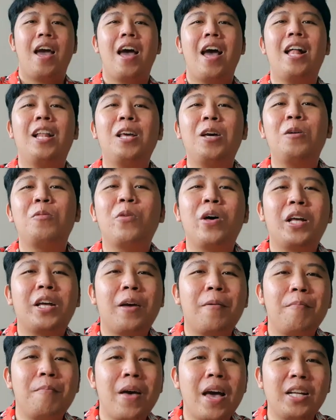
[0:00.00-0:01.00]
Hello,
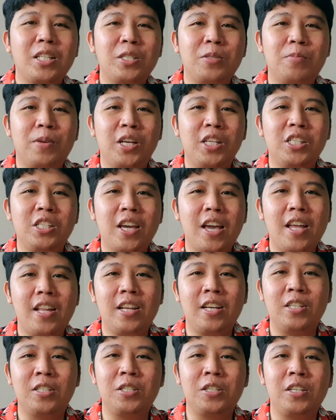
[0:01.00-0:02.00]
welcome back to my
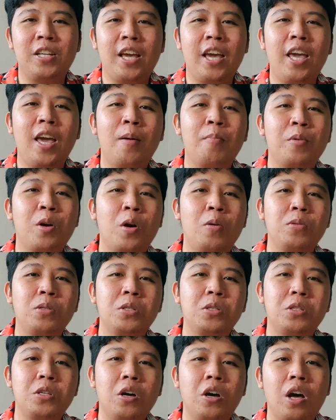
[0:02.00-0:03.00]
channel. Today I'm going
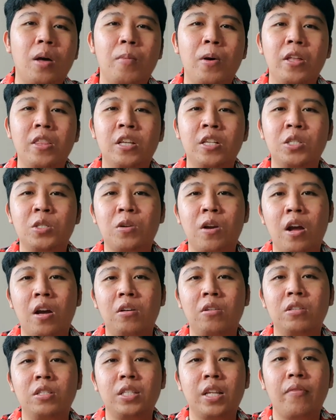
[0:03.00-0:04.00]
to talk about the
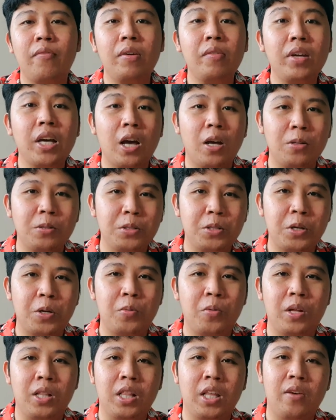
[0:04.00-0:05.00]
struggles I
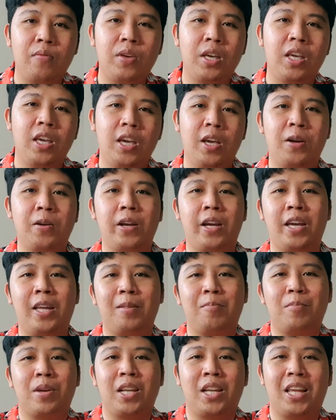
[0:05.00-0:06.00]
encountered while living here
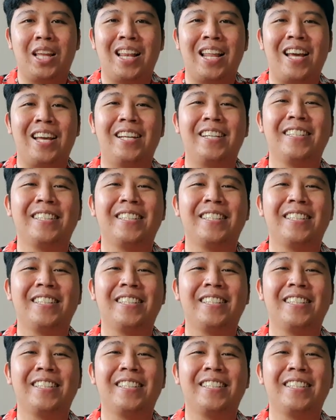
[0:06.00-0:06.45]
in Manila.